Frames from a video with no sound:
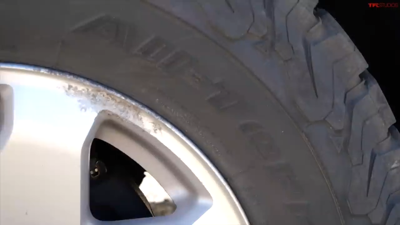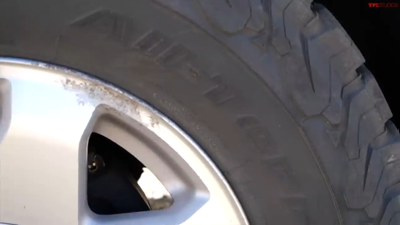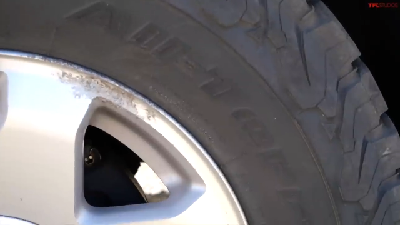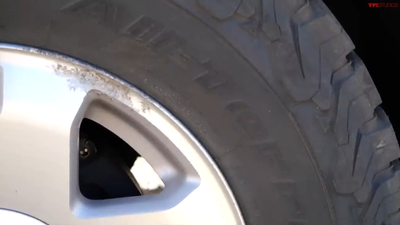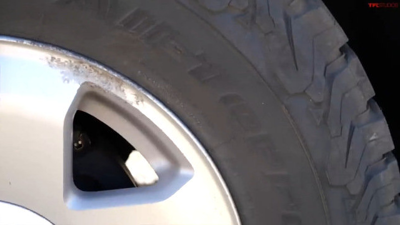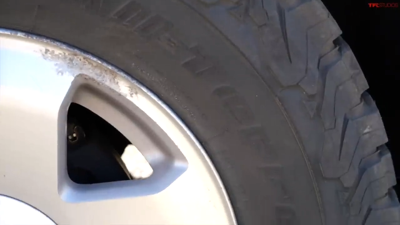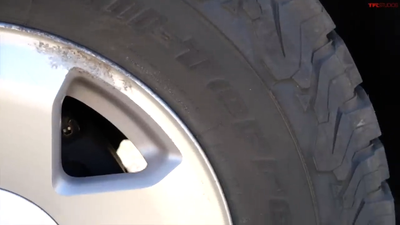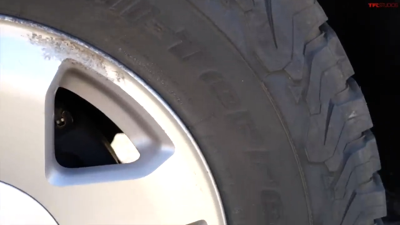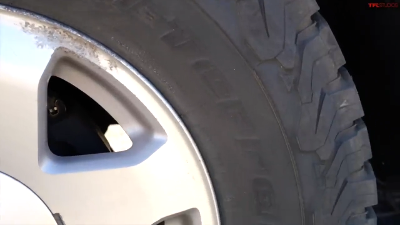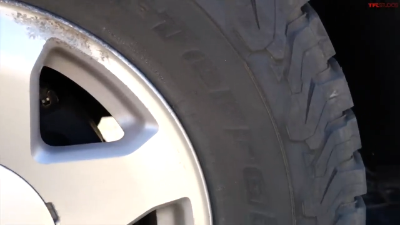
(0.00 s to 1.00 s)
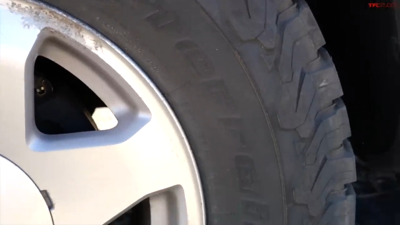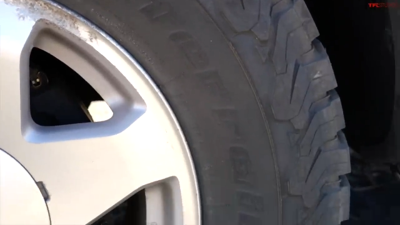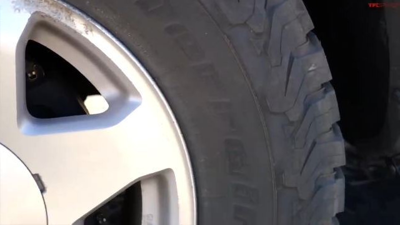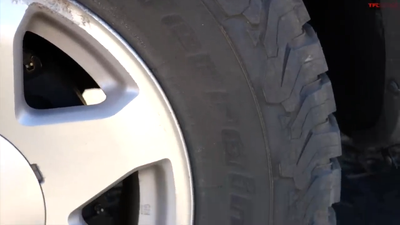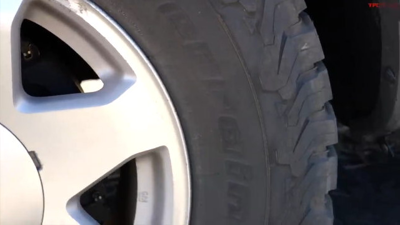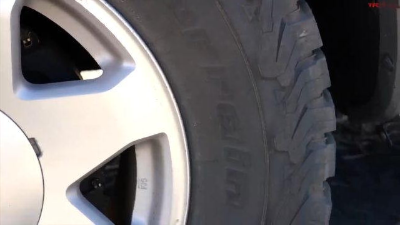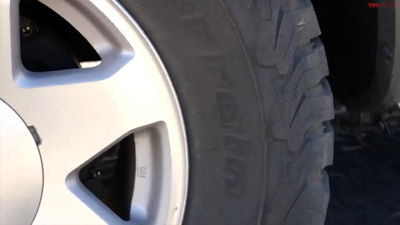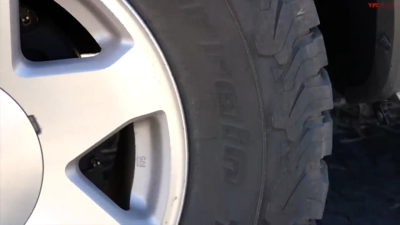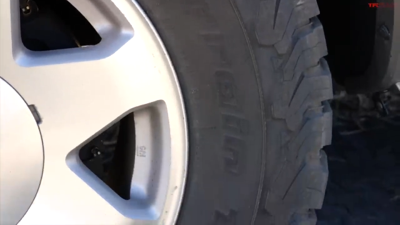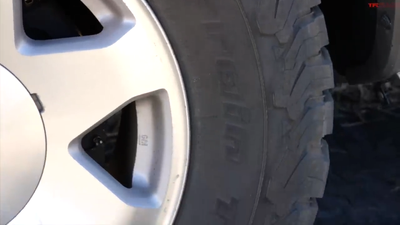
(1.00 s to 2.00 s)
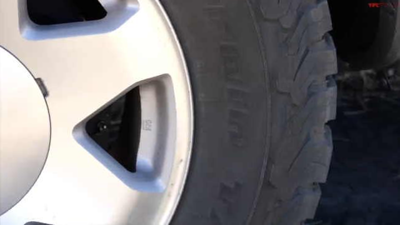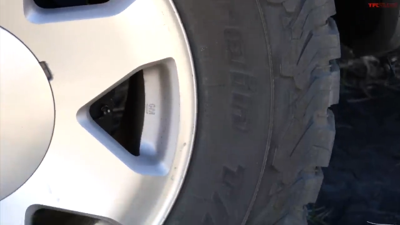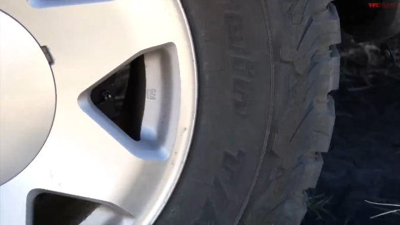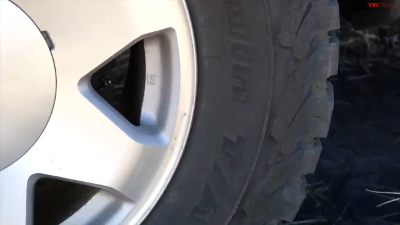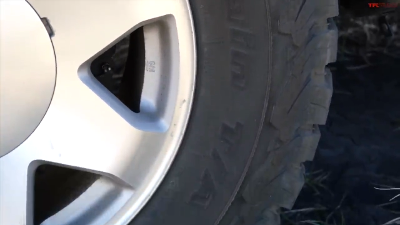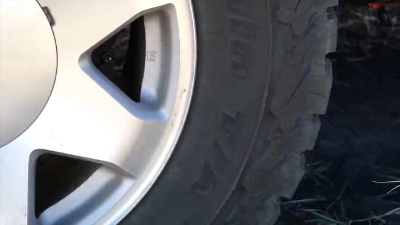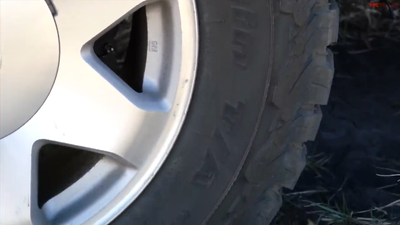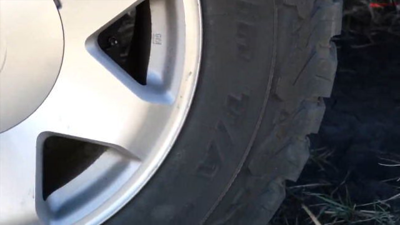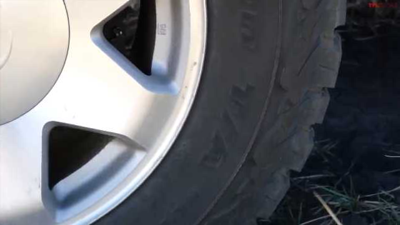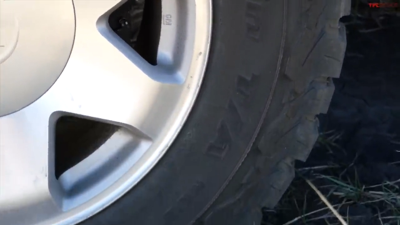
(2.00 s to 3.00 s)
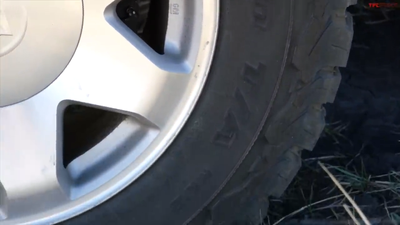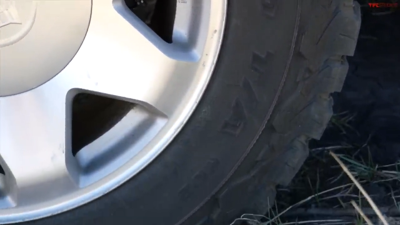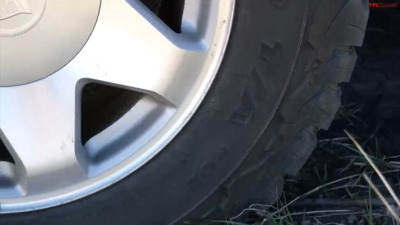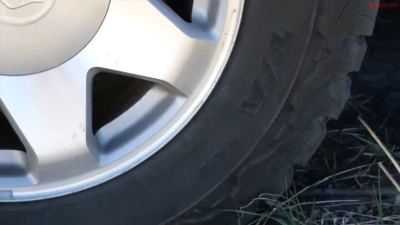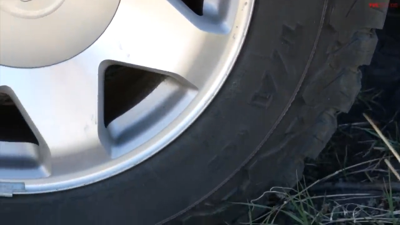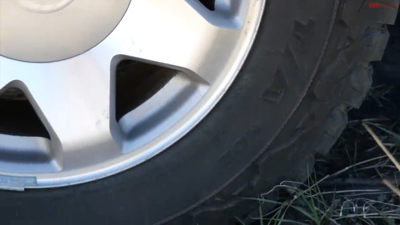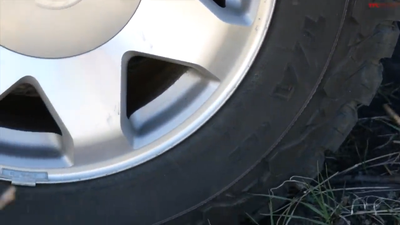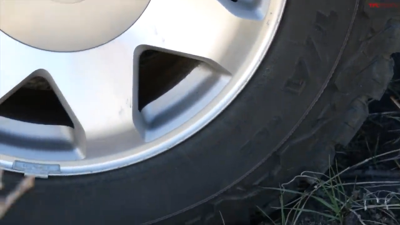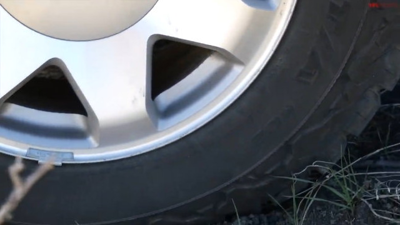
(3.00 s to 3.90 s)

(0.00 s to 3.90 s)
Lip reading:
Nobody's mouth can be seen.